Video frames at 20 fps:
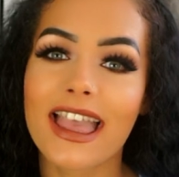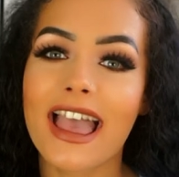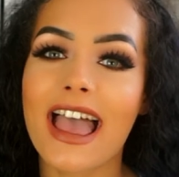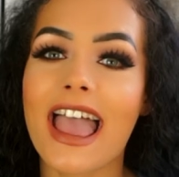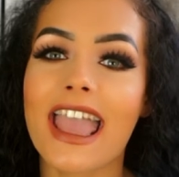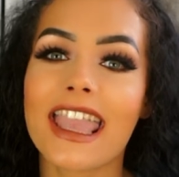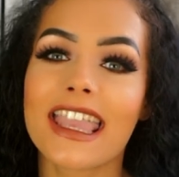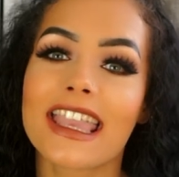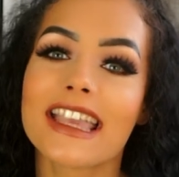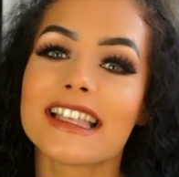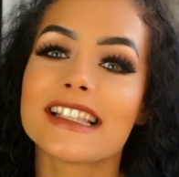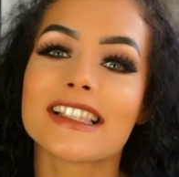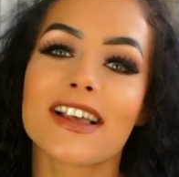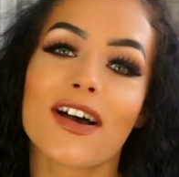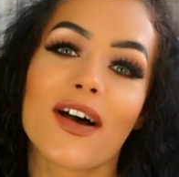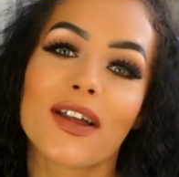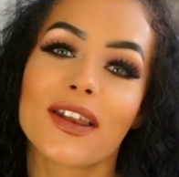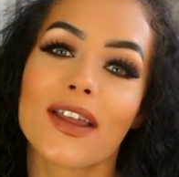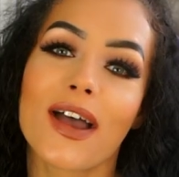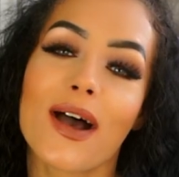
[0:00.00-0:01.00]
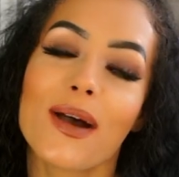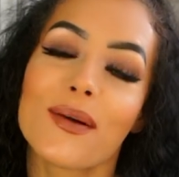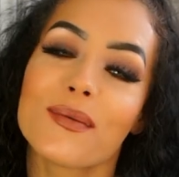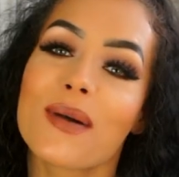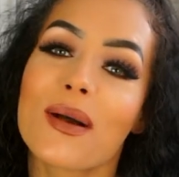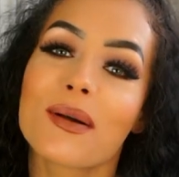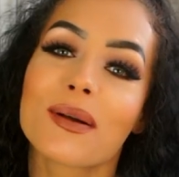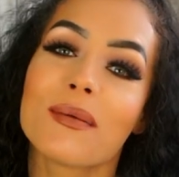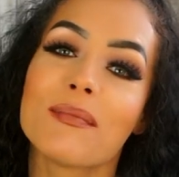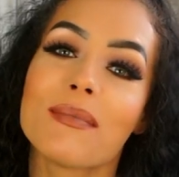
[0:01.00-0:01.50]
Hey, it's Xana.
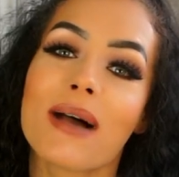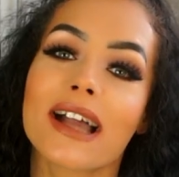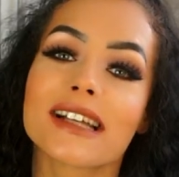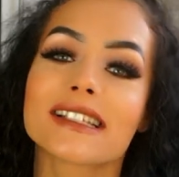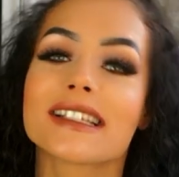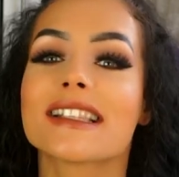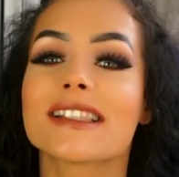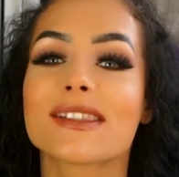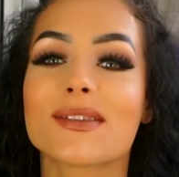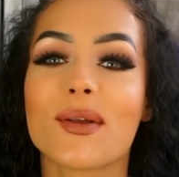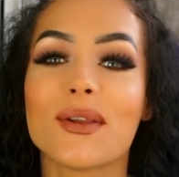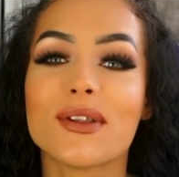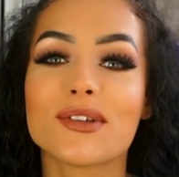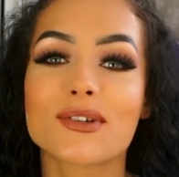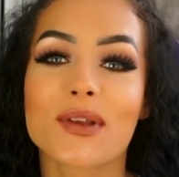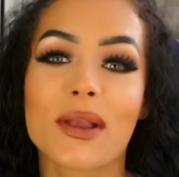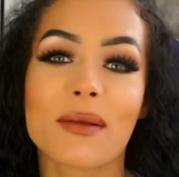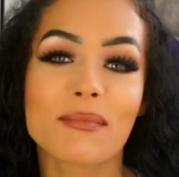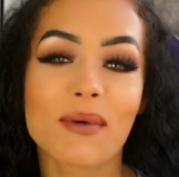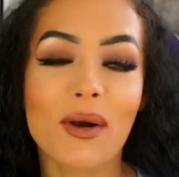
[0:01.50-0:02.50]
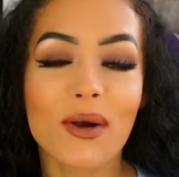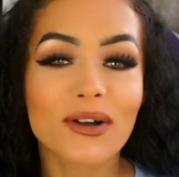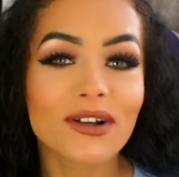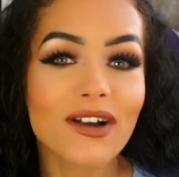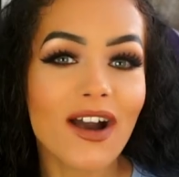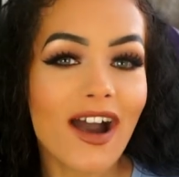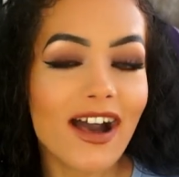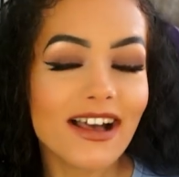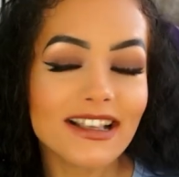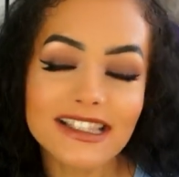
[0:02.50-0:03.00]
Welcome back to Solar Tripp
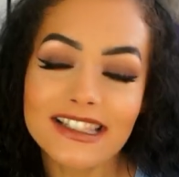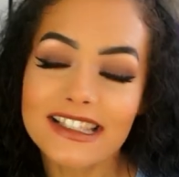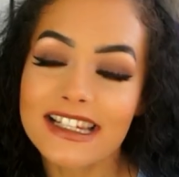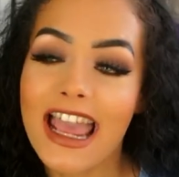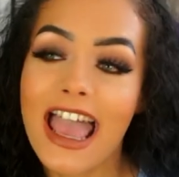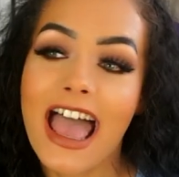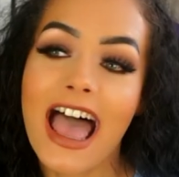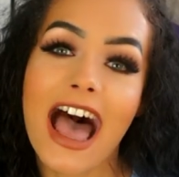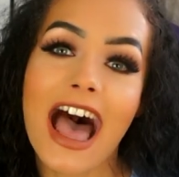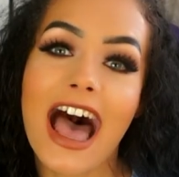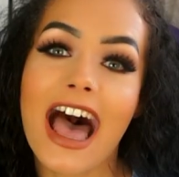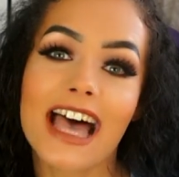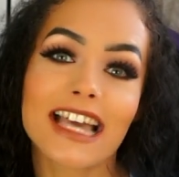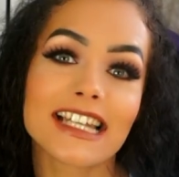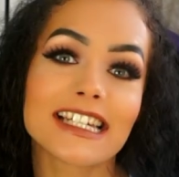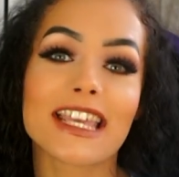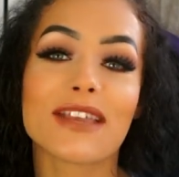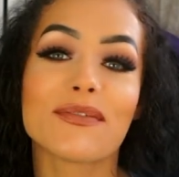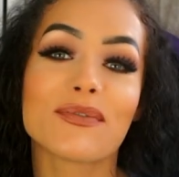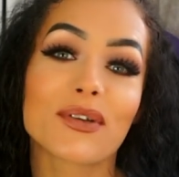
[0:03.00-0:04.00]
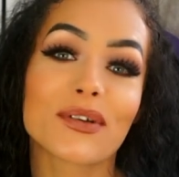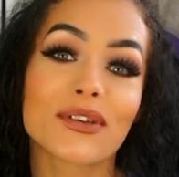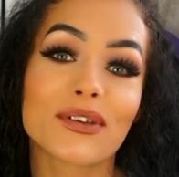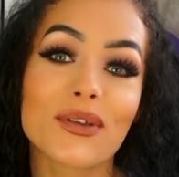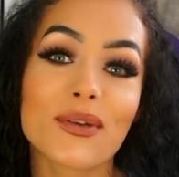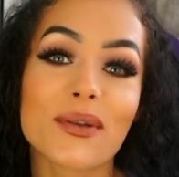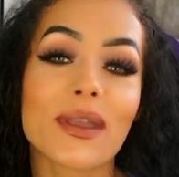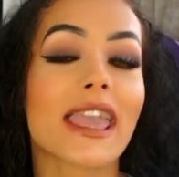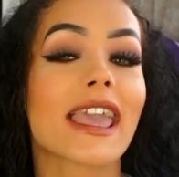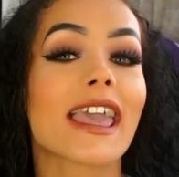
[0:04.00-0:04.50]
Podcast. And if you're
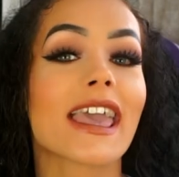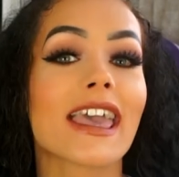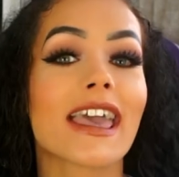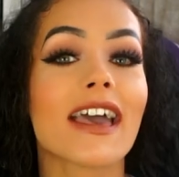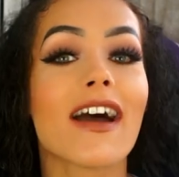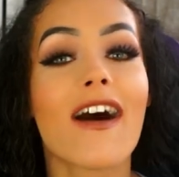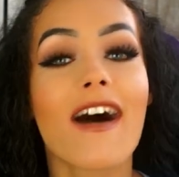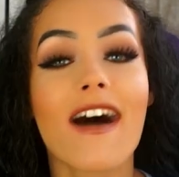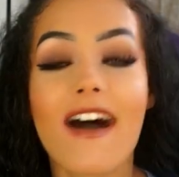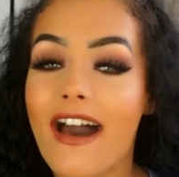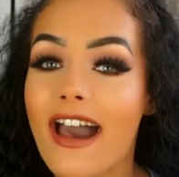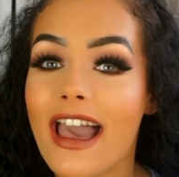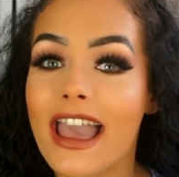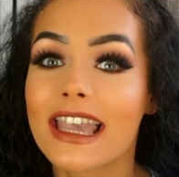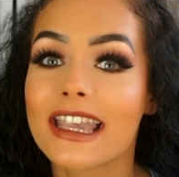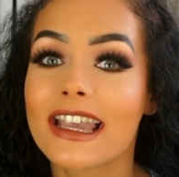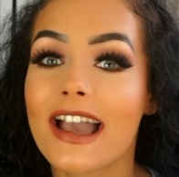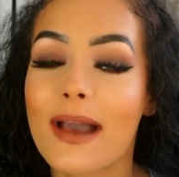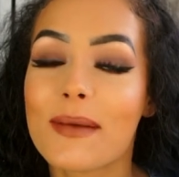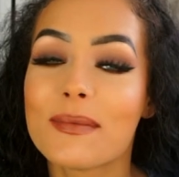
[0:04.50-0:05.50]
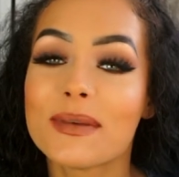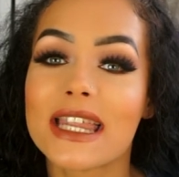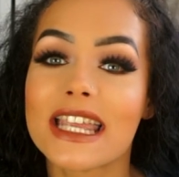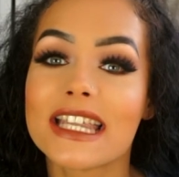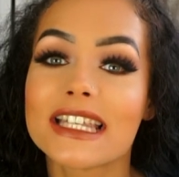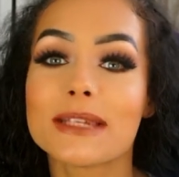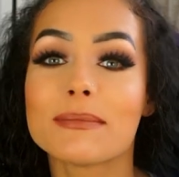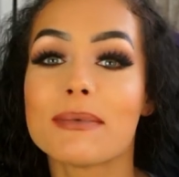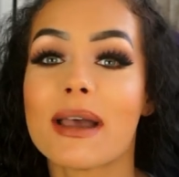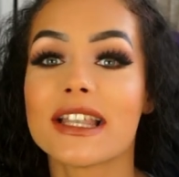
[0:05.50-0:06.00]
new here, hi, I'm an
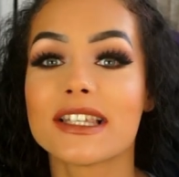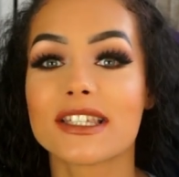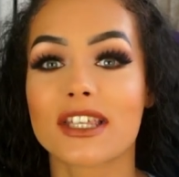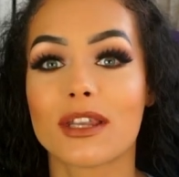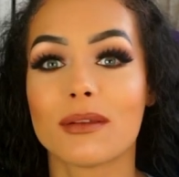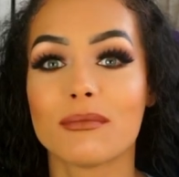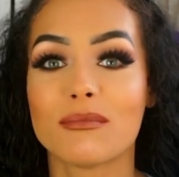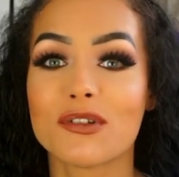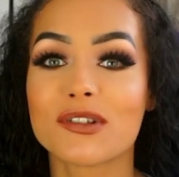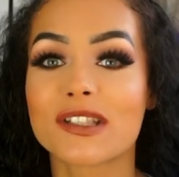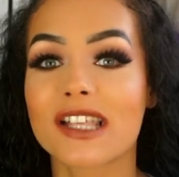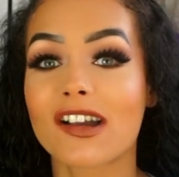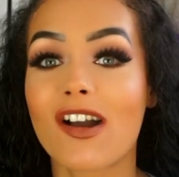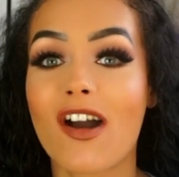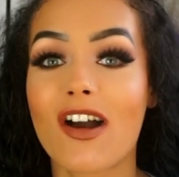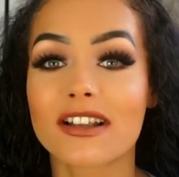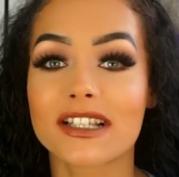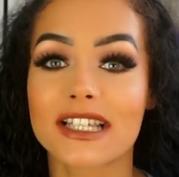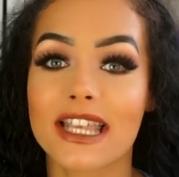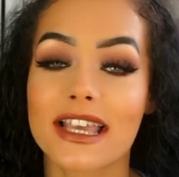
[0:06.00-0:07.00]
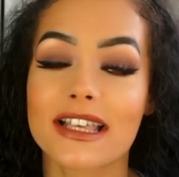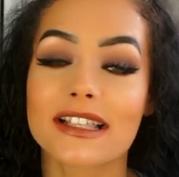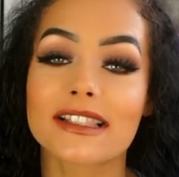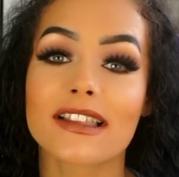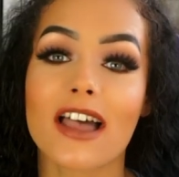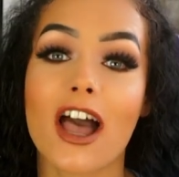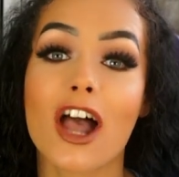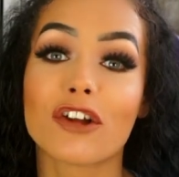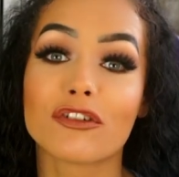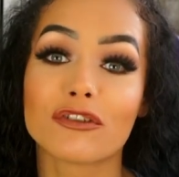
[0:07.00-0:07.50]
independent music artist.
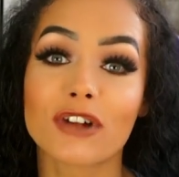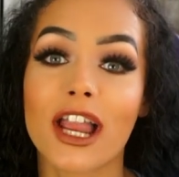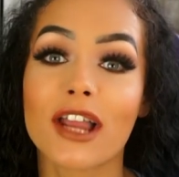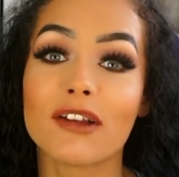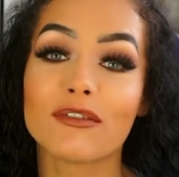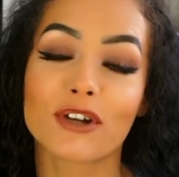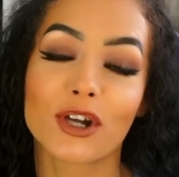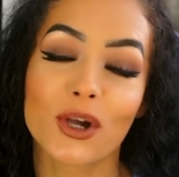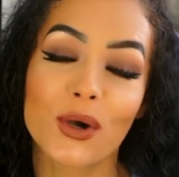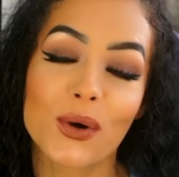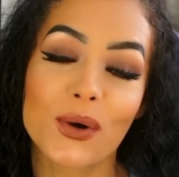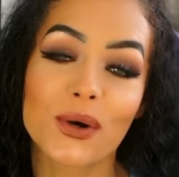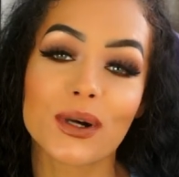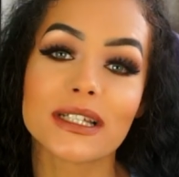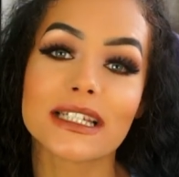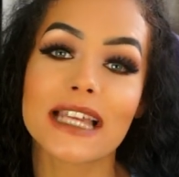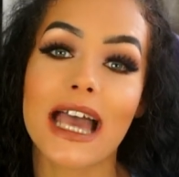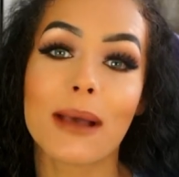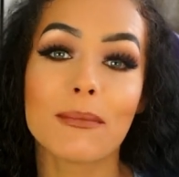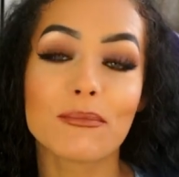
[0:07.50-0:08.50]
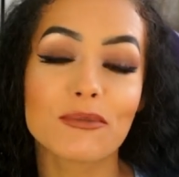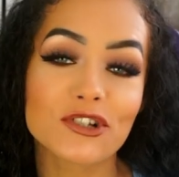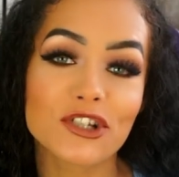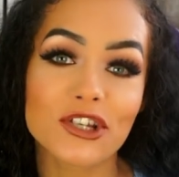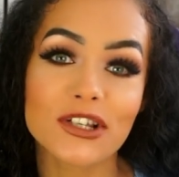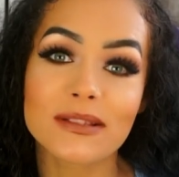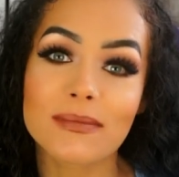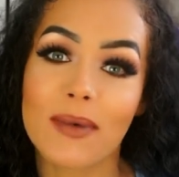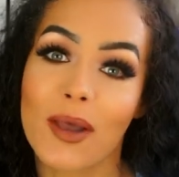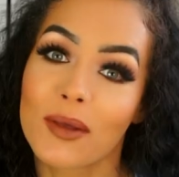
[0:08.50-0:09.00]
I write, record, and
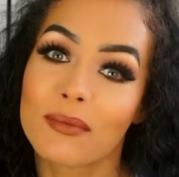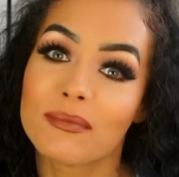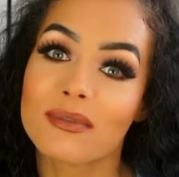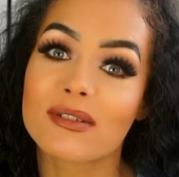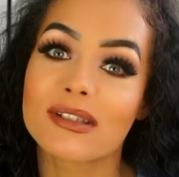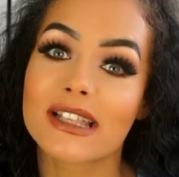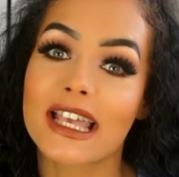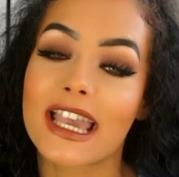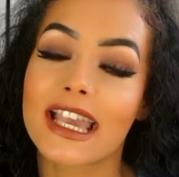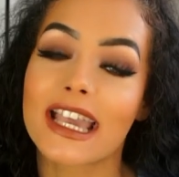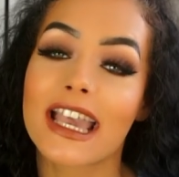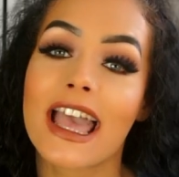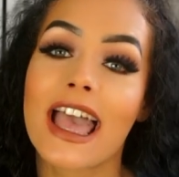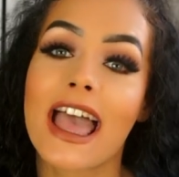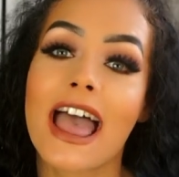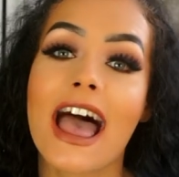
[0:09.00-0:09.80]
produce my own music.